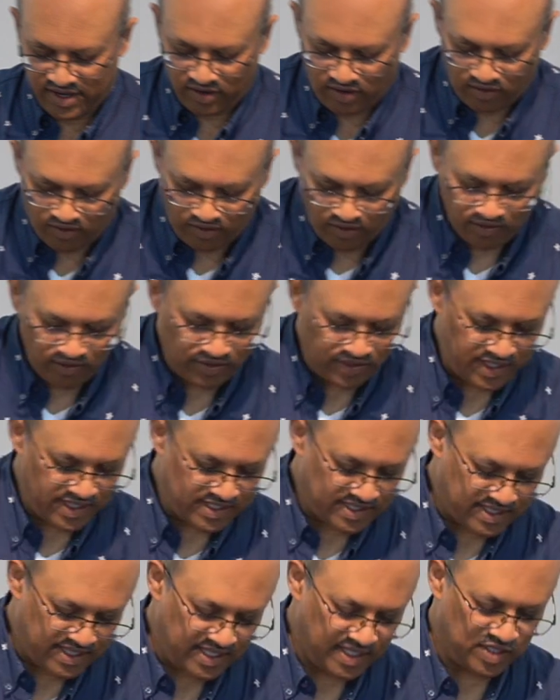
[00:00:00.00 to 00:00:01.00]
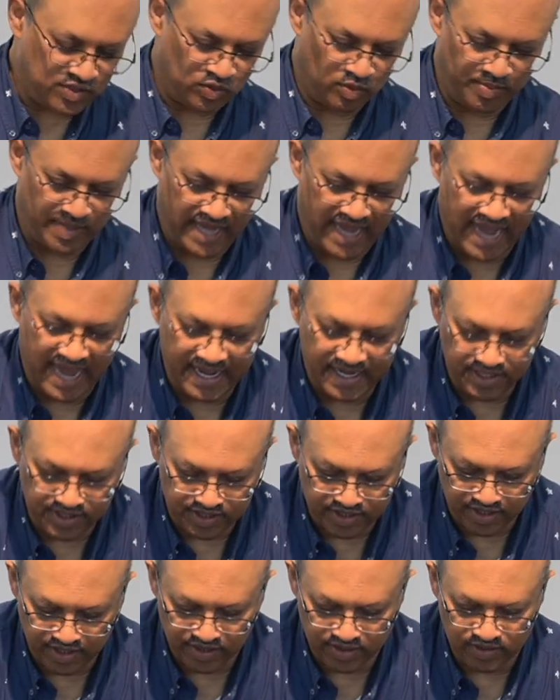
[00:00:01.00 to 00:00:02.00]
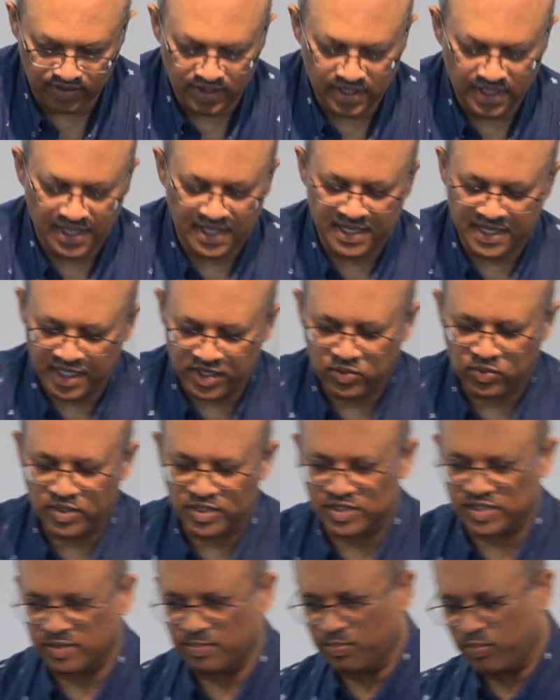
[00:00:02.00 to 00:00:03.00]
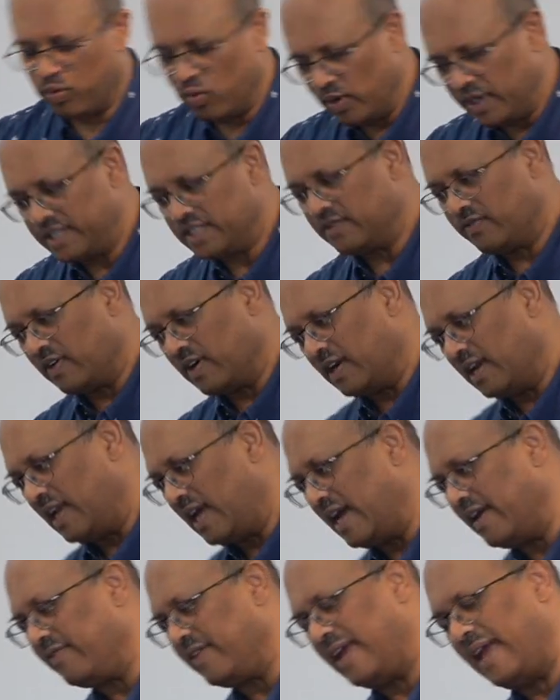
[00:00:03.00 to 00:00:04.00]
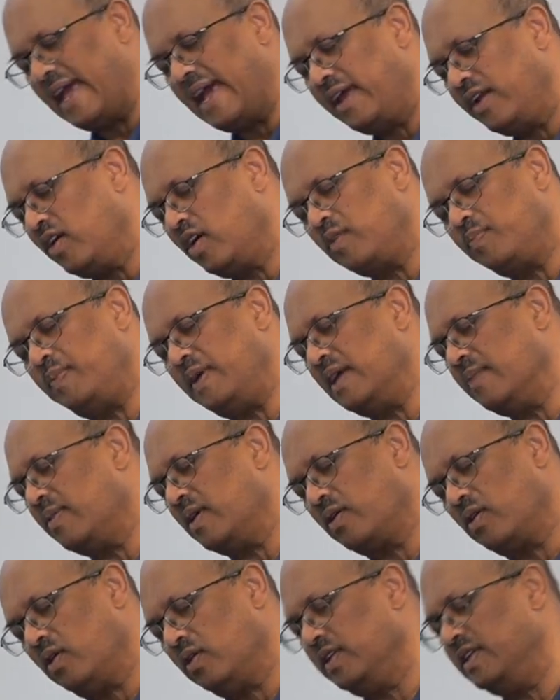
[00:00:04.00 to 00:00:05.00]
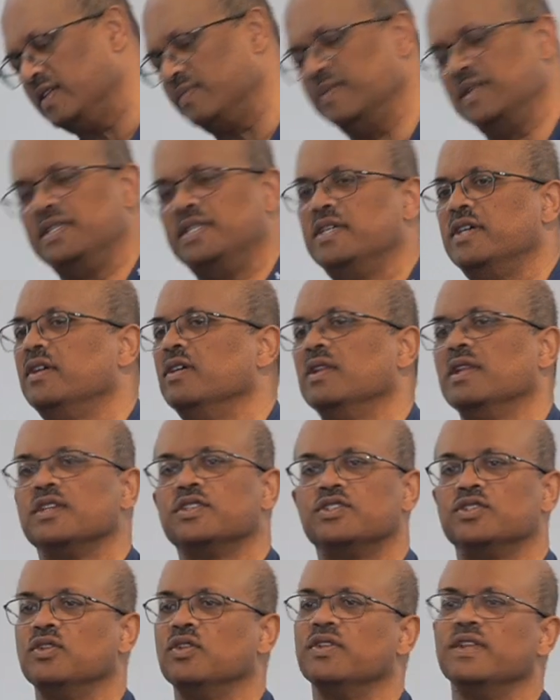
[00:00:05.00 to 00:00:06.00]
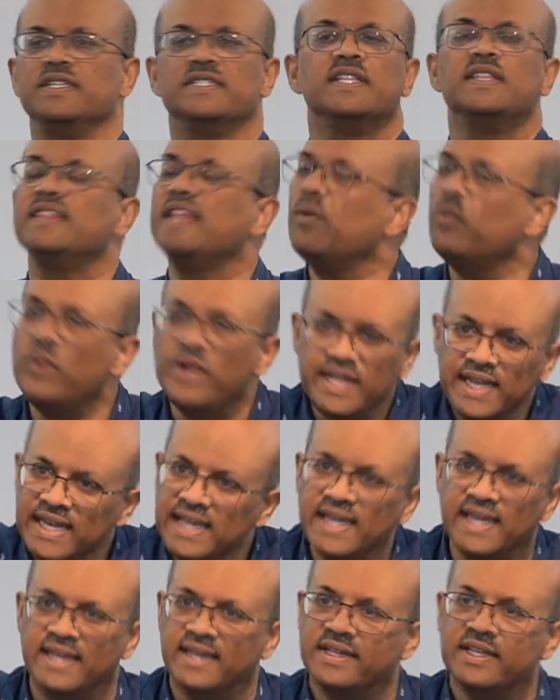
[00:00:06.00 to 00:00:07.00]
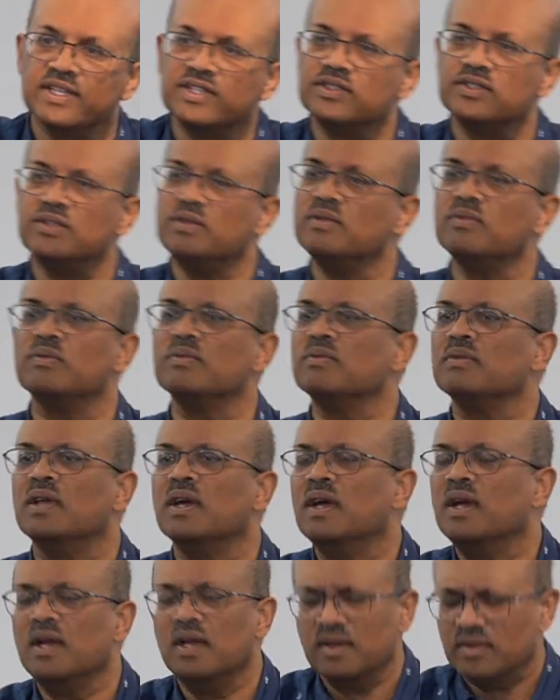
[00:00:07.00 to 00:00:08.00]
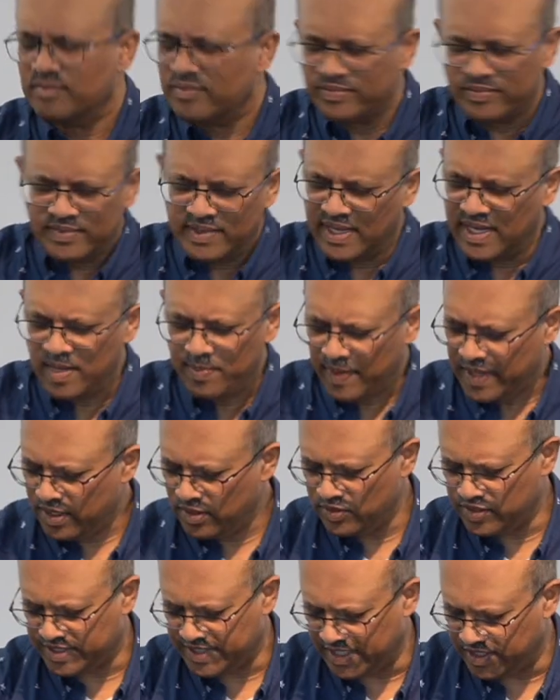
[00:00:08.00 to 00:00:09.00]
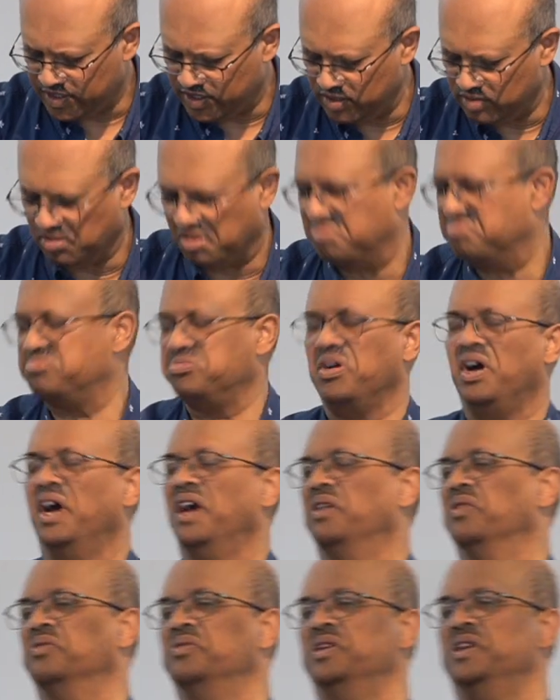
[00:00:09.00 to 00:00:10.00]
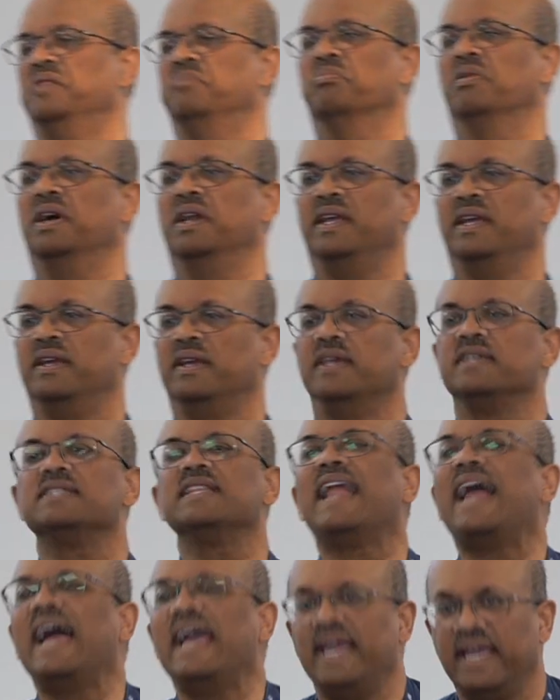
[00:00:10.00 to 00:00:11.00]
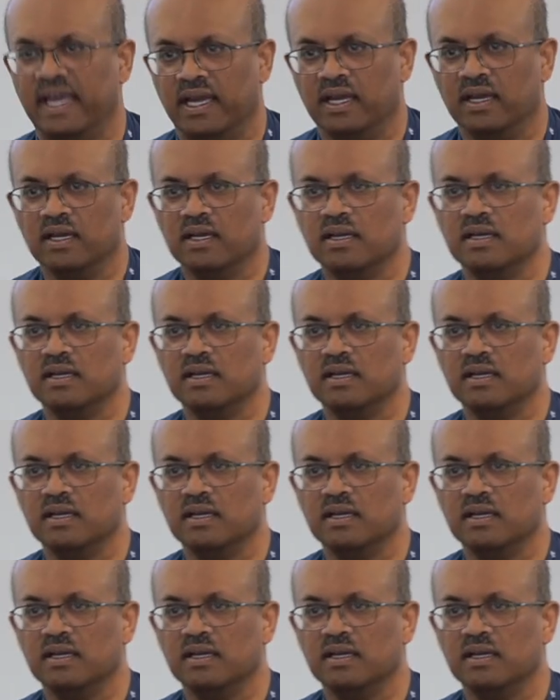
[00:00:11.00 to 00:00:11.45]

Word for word: and all these things will be added to you. In other words, the point of our life cannot be about all these material external things that we need. There's, Anybody who says to you, oh, I don't need money, is lying.